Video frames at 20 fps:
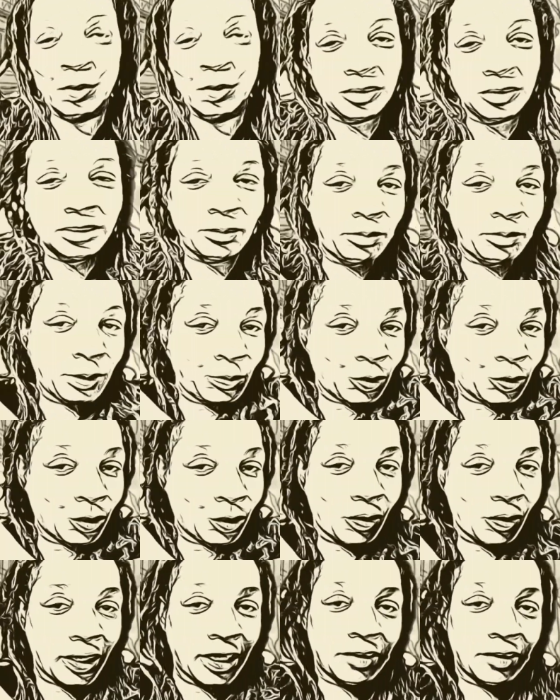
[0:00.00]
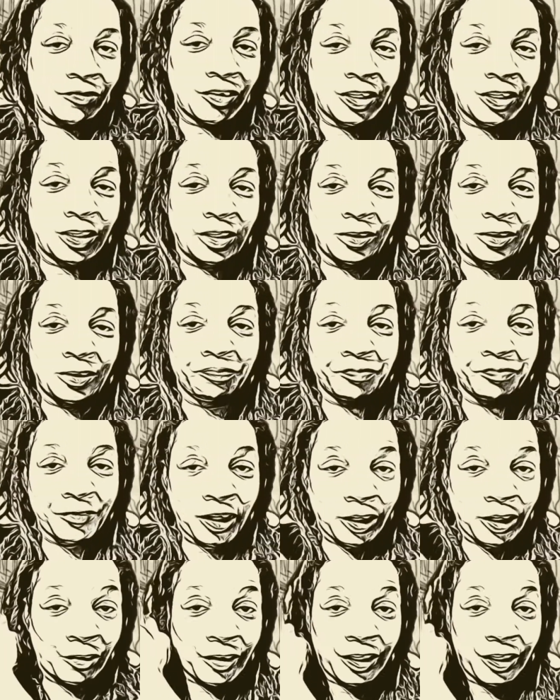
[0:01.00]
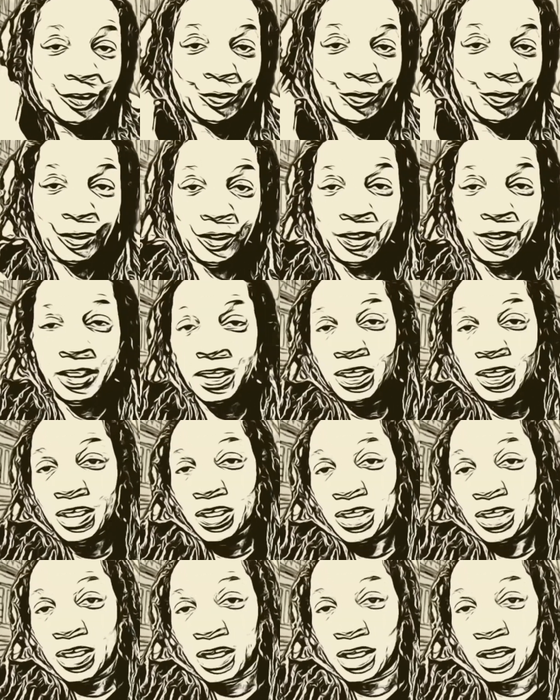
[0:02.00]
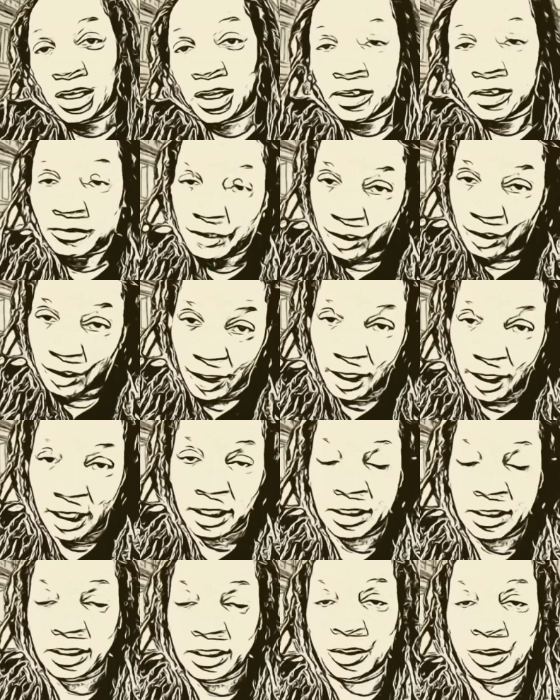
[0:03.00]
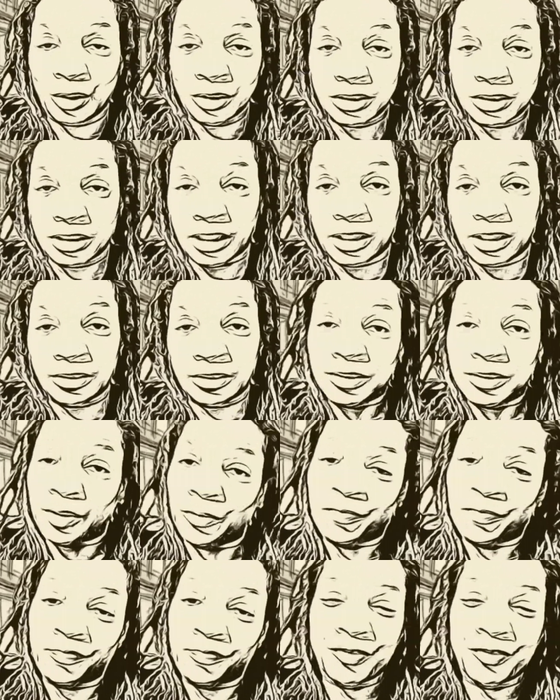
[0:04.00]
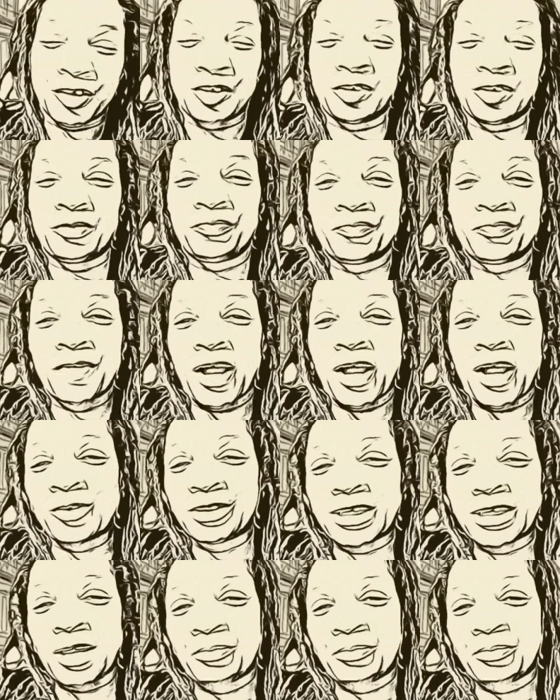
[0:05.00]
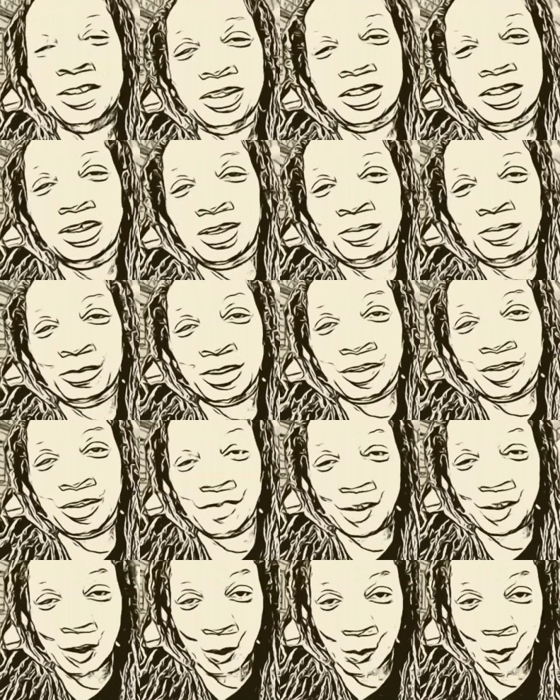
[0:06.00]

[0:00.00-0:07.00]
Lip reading: Some people know I have a granddaughter, and I got an adult child, so I was happy to be able to go